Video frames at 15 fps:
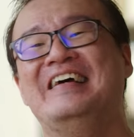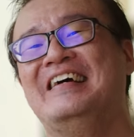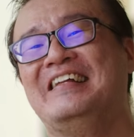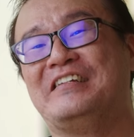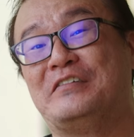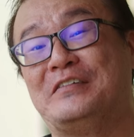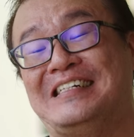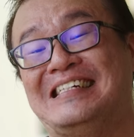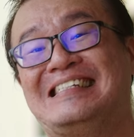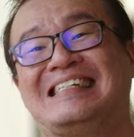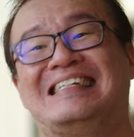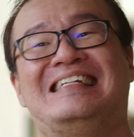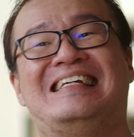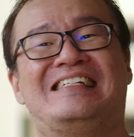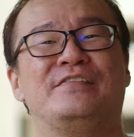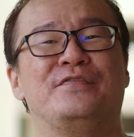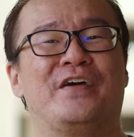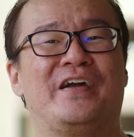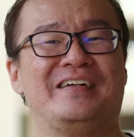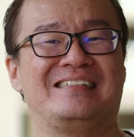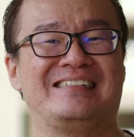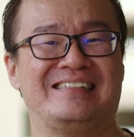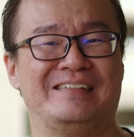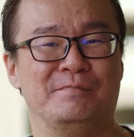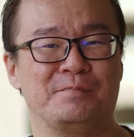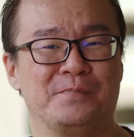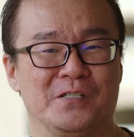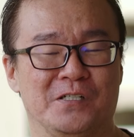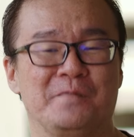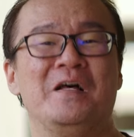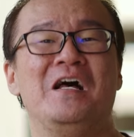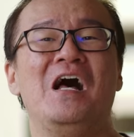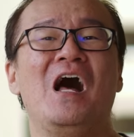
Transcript: The reason is very simple.